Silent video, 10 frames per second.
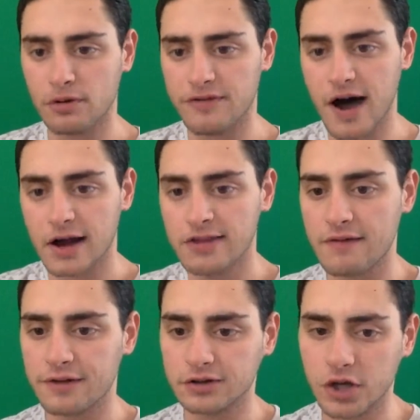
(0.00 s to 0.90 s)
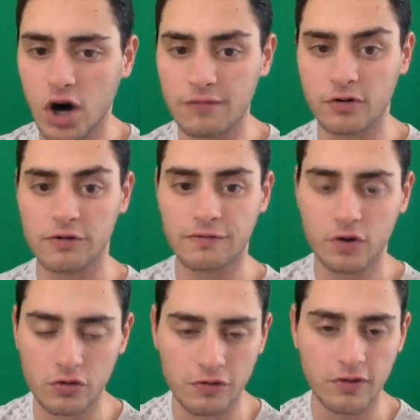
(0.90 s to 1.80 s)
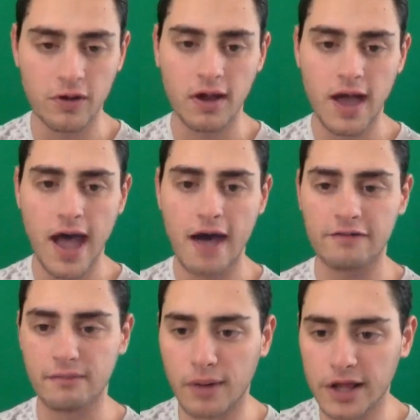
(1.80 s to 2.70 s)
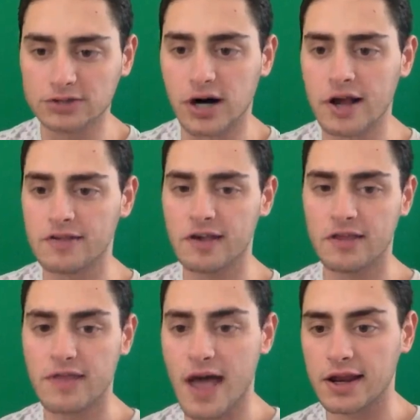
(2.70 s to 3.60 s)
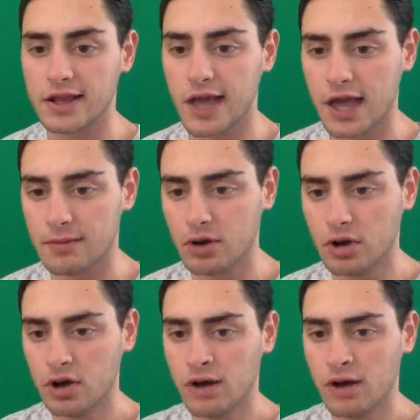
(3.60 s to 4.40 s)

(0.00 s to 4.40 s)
Bovada definitely offers first half money lines in that game.